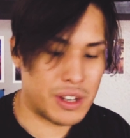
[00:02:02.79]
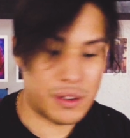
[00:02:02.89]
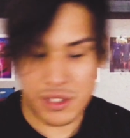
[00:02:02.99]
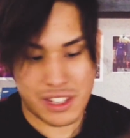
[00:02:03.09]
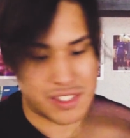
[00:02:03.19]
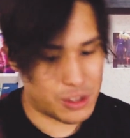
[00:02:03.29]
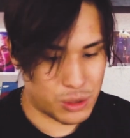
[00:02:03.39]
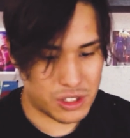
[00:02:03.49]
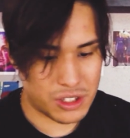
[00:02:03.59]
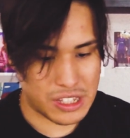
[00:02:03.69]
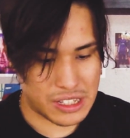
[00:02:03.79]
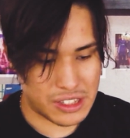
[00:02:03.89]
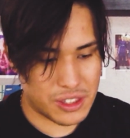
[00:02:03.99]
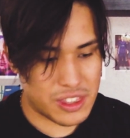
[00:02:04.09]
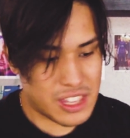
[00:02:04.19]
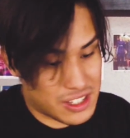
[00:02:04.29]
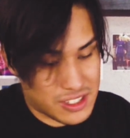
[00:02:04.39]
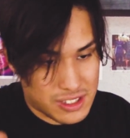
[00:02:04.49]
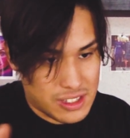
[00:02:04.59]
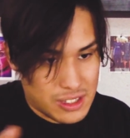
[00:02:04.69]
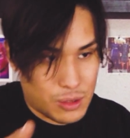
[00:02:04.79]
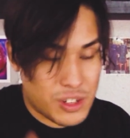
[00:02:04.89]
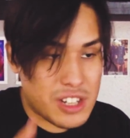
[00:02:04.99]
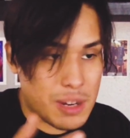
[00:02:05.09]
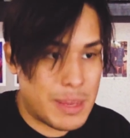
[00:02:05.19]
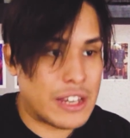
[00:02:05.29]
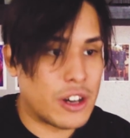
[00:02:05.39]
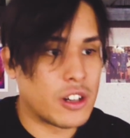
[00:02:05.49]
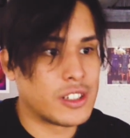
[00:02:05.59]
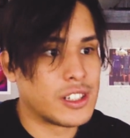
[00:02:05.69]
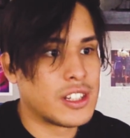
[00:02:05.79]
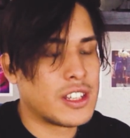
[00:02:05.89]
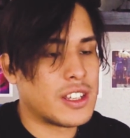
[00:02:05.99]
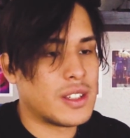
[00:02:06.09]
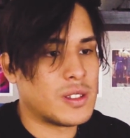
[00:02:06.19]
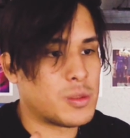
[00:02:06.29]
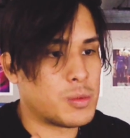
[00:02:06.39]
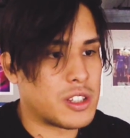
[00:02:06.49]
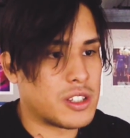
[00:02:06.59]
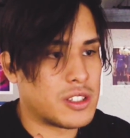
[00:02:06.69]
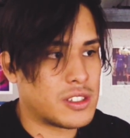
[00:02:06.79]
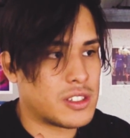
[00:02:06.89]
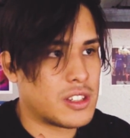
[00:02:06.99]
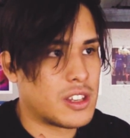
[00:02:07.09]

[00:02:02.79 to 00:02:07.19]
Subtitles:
anyways, that's a whole other thing. The thing is, the reason I make art is because